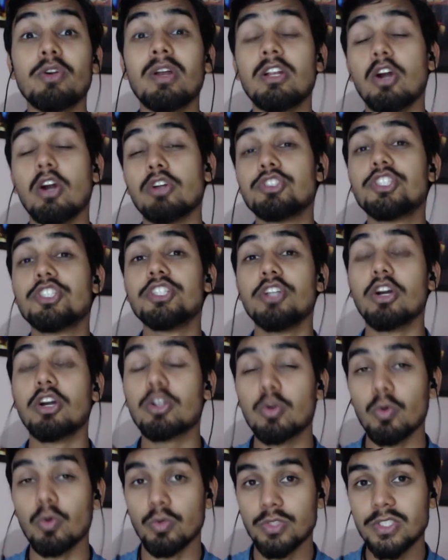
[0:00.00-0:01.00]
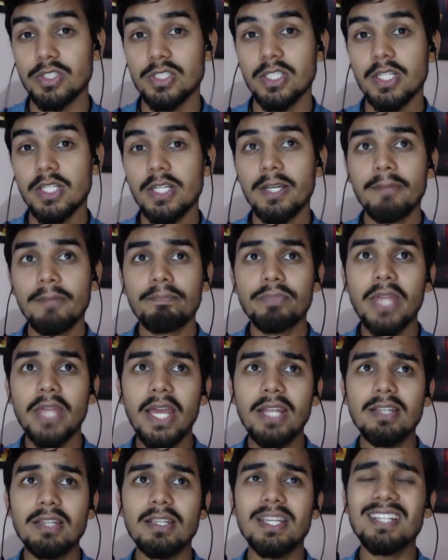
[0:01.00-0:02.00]
are launching your course,
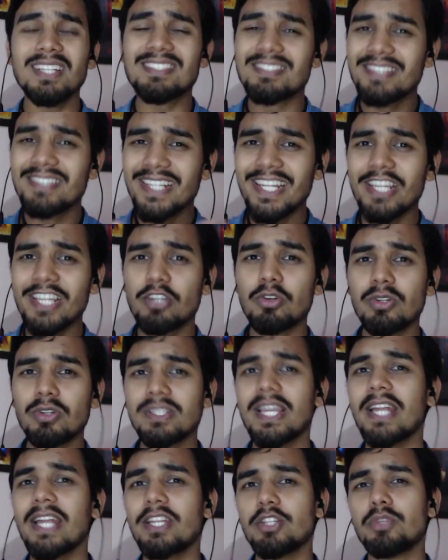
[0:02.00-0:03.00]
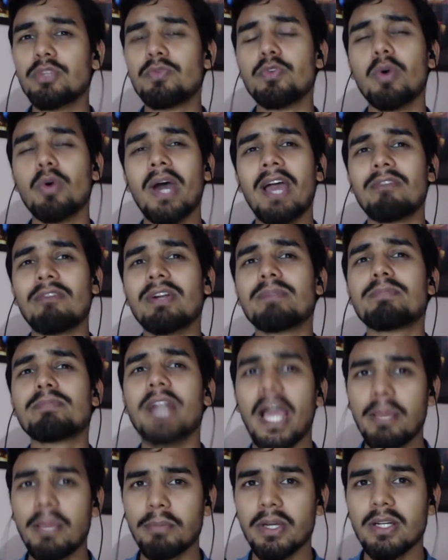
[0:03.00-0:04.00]
then it's really good that if you have a
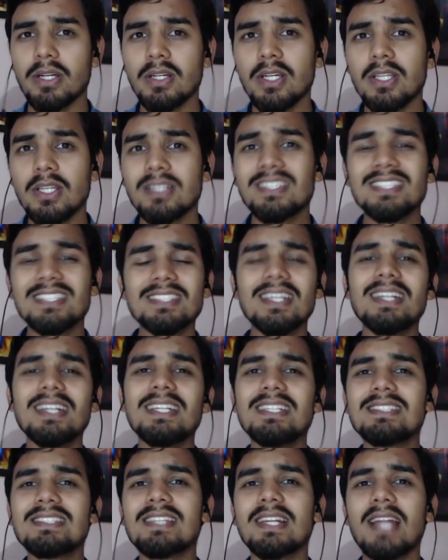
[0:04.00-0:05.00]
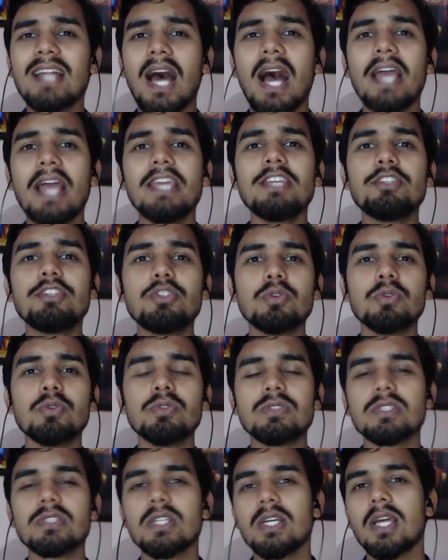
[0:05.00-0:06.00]
timer. This is the reason I
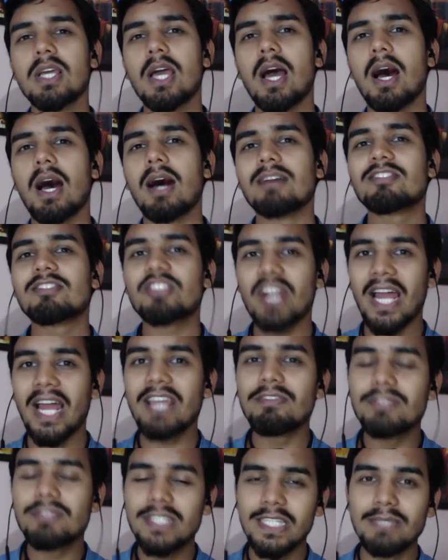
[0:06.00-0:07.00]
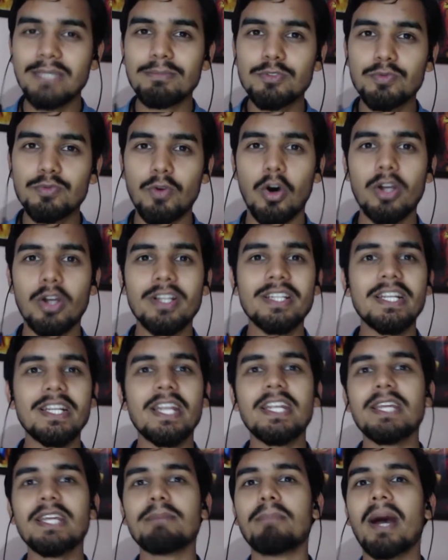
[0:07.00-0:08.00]
use Thrive themes for
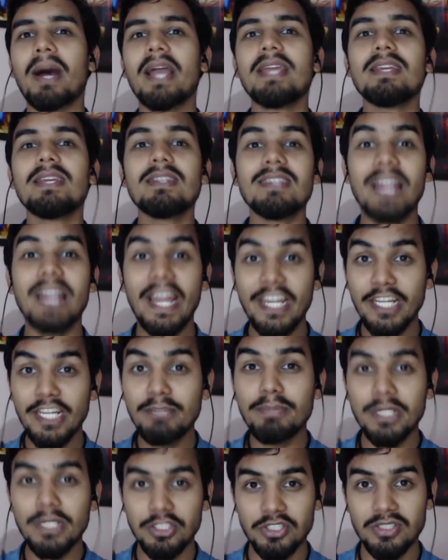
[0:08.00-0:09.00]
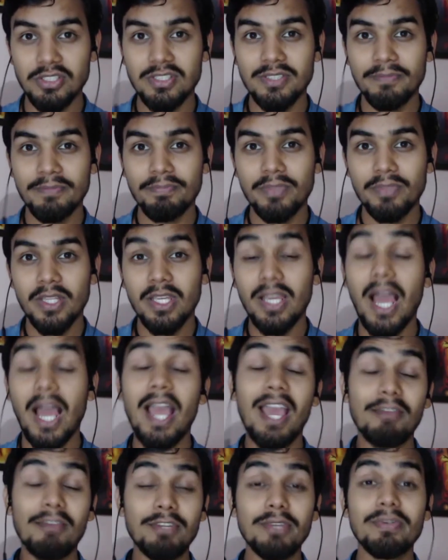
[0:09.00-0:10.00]
creating my landing pages. I
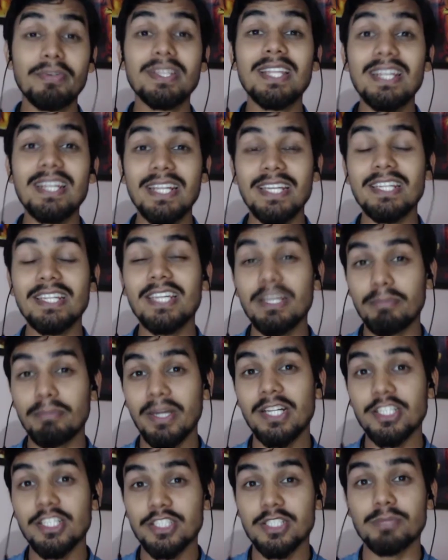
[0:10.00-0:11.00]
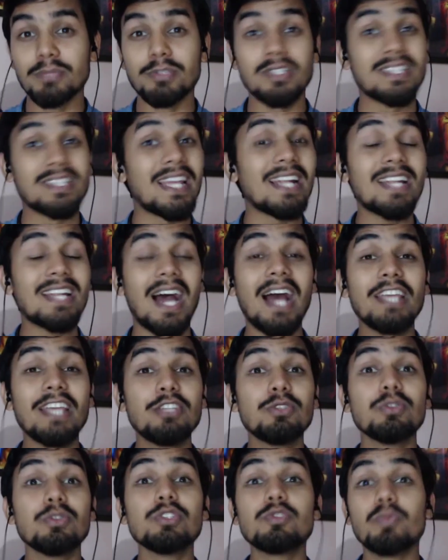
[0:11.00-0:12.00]
have given the link in my description that I
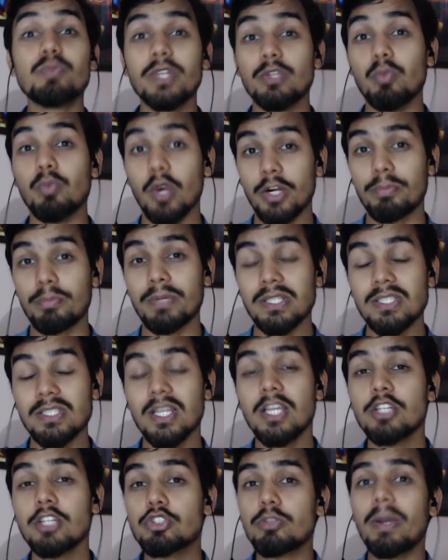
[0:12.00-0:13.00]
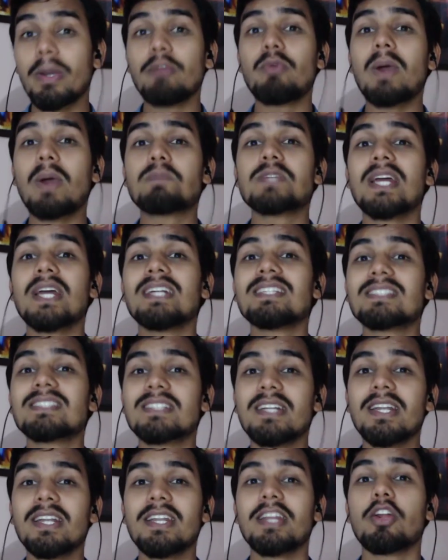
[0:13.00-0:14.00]
use with WordPress. So my website is
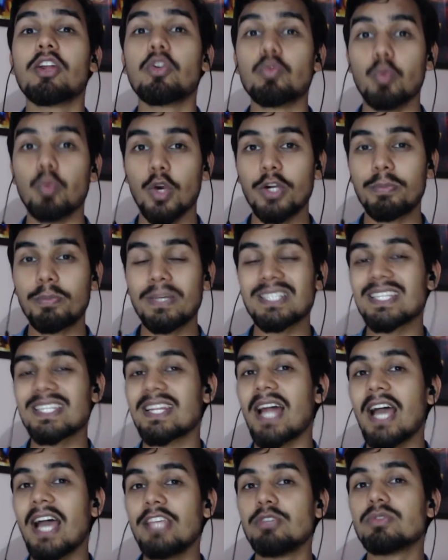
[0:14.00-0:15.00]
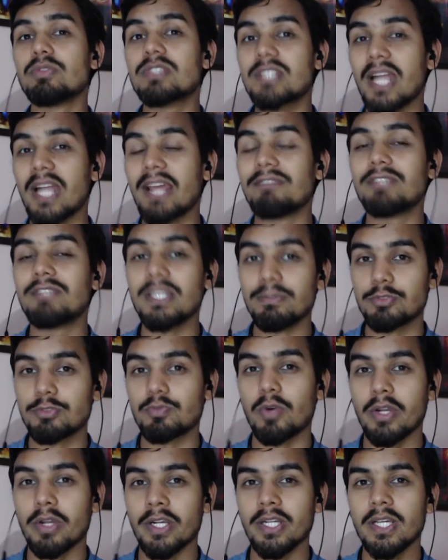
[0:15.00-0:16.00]
created on WordPress and I use Thrive themes
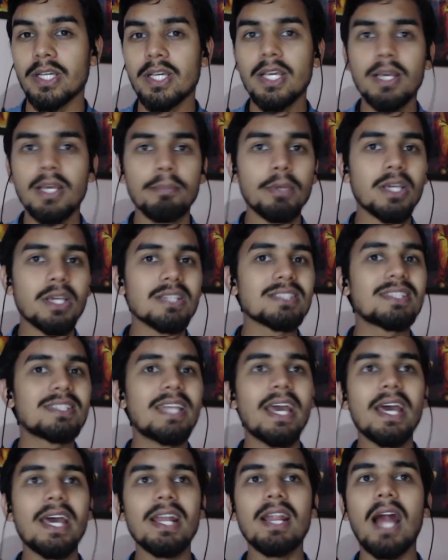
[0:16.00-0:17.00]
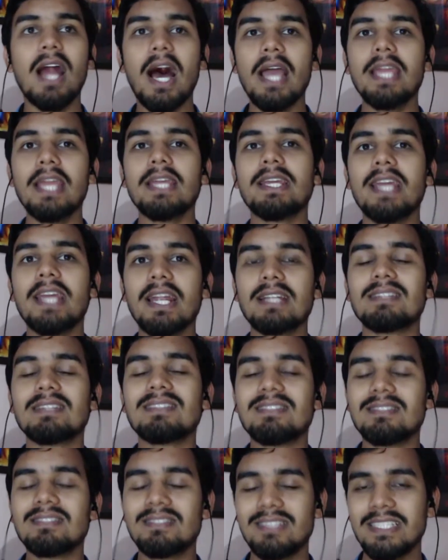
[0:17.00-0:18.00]
for it, because there I get
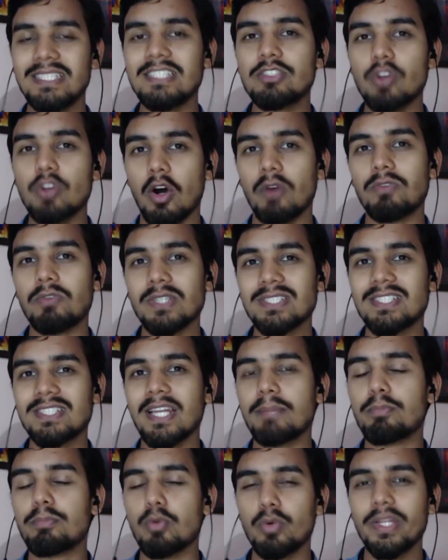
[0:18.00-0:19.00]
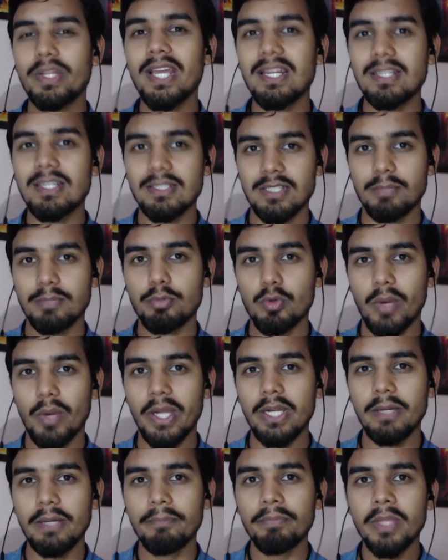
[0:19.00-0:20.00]
these offers that Podia doesn't
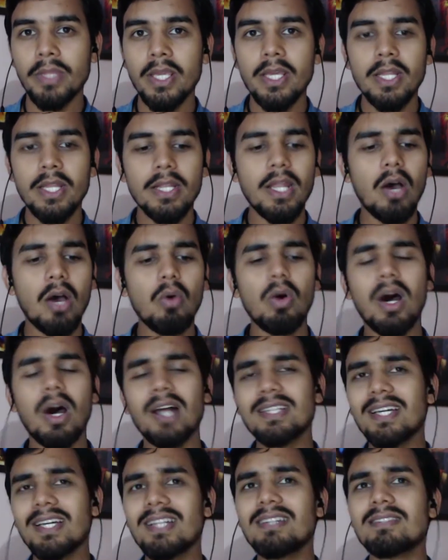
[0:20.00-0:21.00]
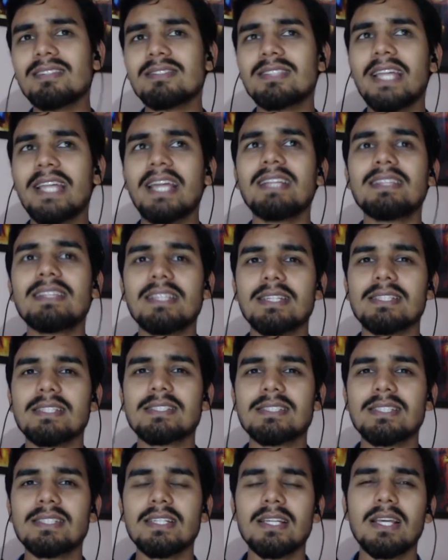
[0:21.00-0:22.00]
provide. Now, other than
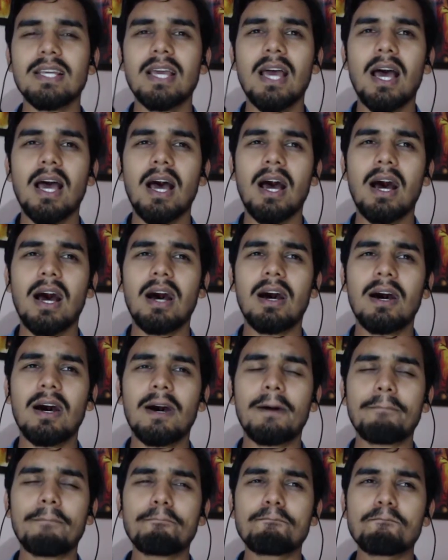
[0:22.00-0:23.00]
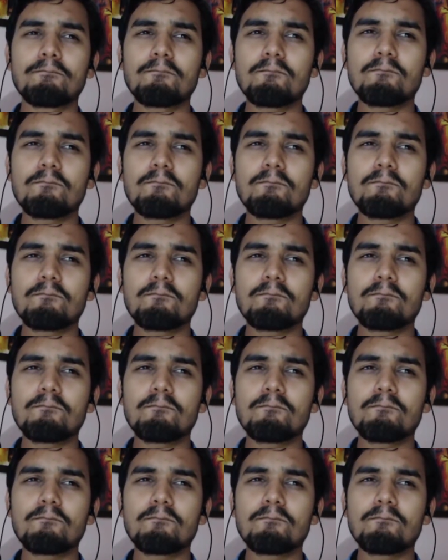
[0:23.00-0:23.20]
this, um,